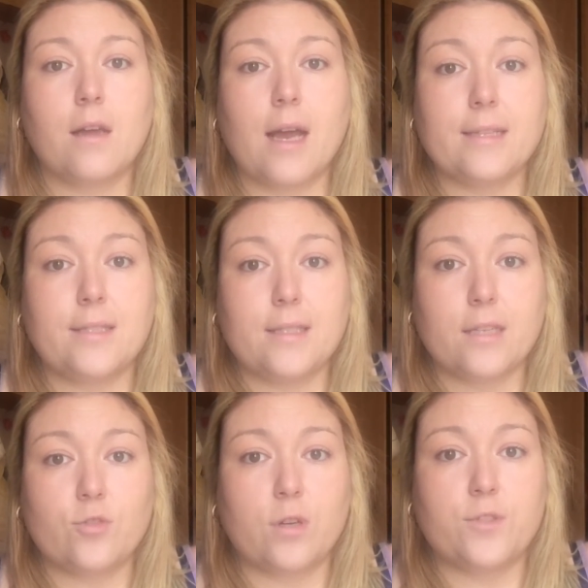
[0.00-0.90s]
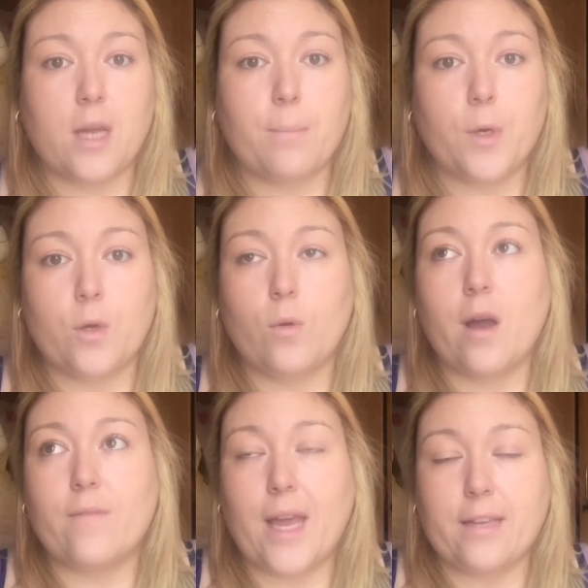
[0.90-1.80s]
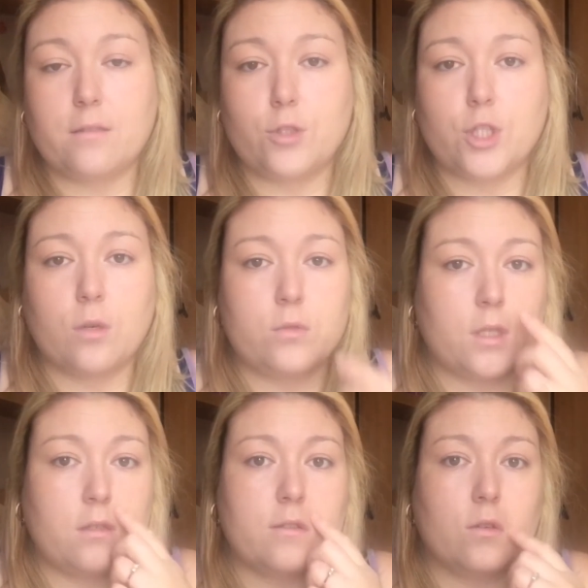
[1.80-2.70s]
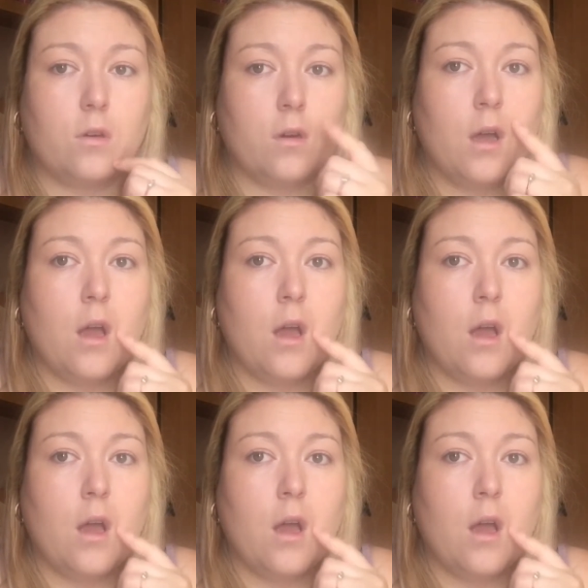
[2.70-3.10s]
anti-dandruff shampoo, either Head and Shoulders or